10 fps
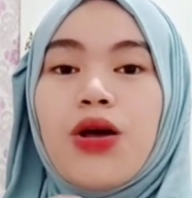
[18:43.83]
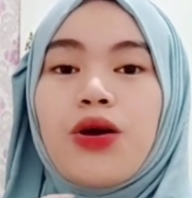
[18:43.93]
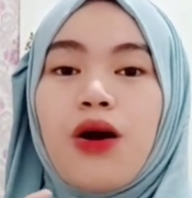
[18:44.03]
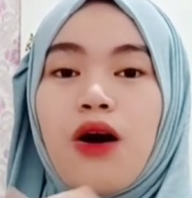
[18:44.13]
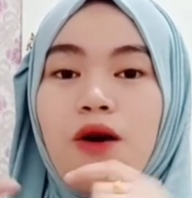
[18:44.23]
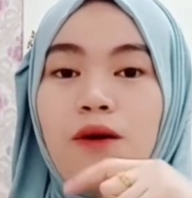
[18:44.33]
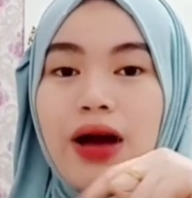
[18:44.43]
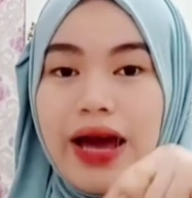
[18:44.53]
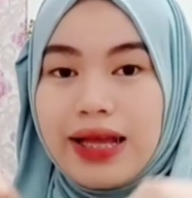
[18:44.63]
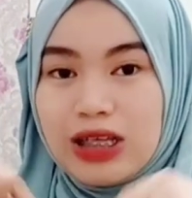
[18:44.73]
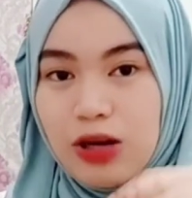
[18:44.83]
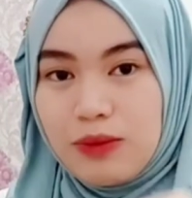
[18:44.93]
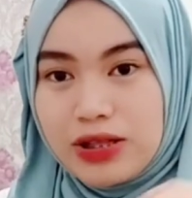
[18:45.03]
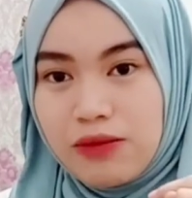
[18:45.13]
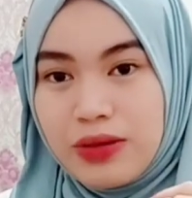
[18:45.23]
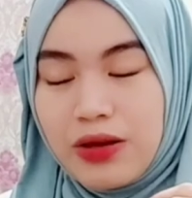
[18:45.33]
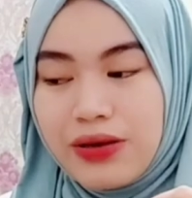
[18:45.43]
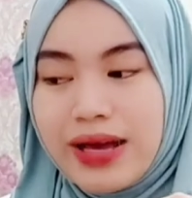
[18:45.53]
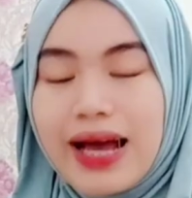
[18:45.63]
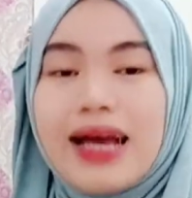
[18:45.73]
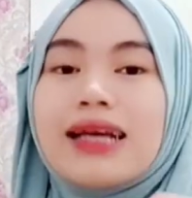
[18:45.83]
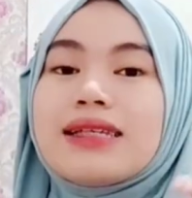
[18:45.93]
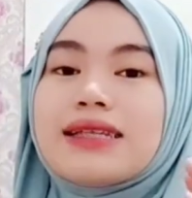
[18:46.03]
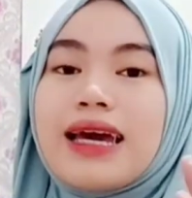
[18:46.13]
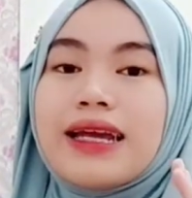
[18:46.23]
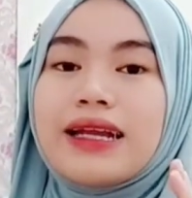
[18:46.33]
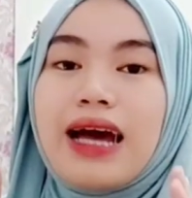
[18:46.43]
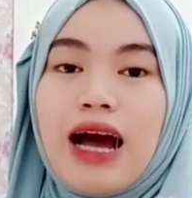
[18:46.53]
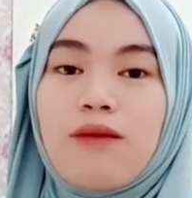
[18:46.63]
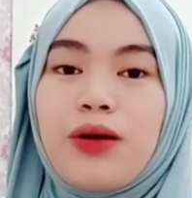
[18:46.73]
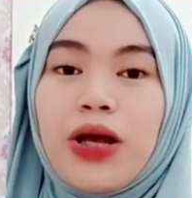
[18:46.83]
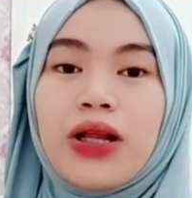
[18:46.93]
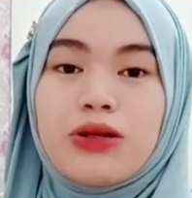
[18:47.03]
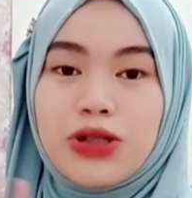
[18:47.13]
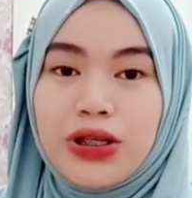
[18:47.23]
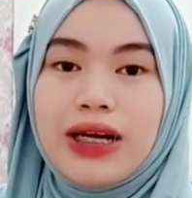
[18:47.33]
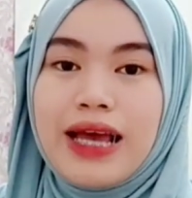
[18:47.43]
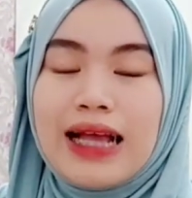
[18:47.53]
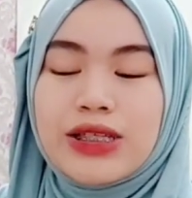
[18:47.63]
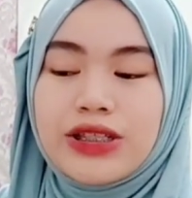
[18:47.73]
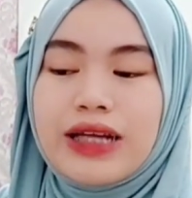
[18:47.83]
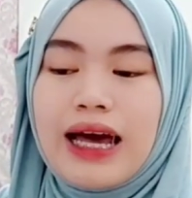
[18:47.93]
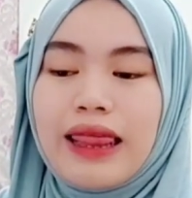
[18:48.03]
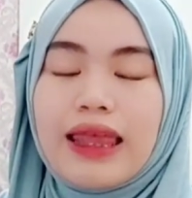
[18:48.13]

go and comment down below, guys, and I will surely answer that.